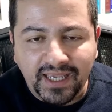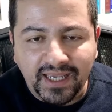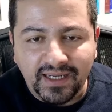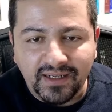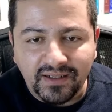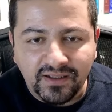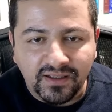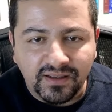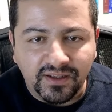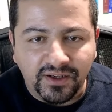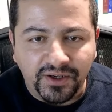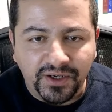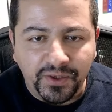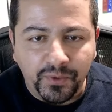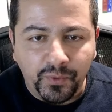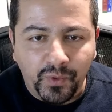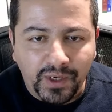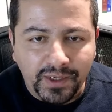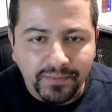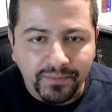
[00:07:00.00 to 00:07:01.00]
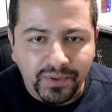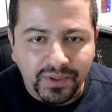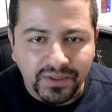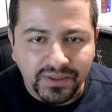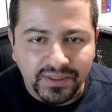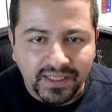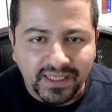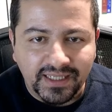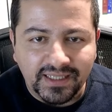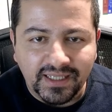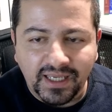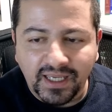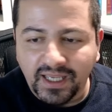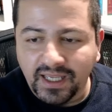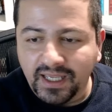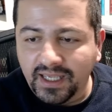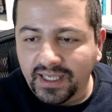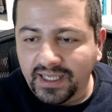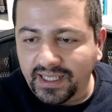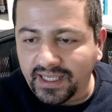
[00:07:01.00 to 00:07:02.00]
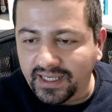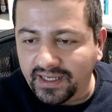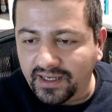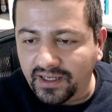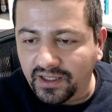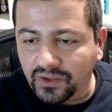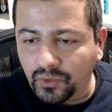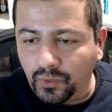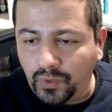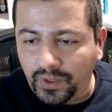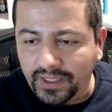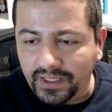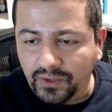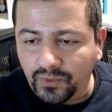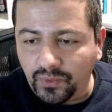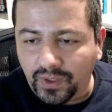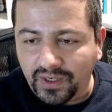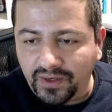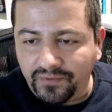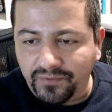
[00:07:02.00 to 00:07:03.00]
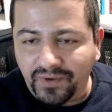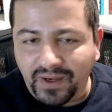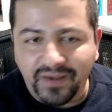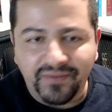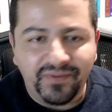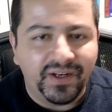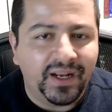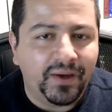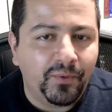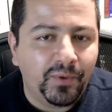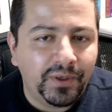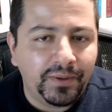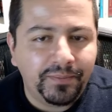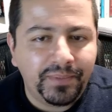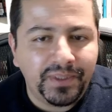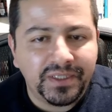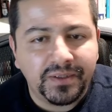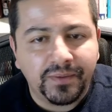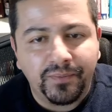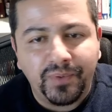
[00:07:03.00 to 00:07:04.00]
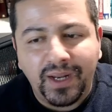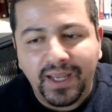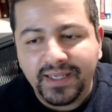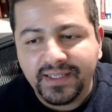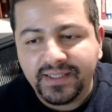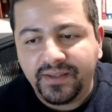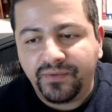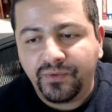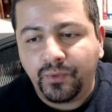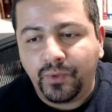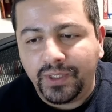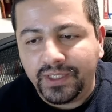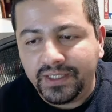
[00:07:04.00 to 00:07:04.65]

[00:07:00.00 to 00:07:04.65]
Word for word: again to 31% in 2025. And I wouldn't be surprised if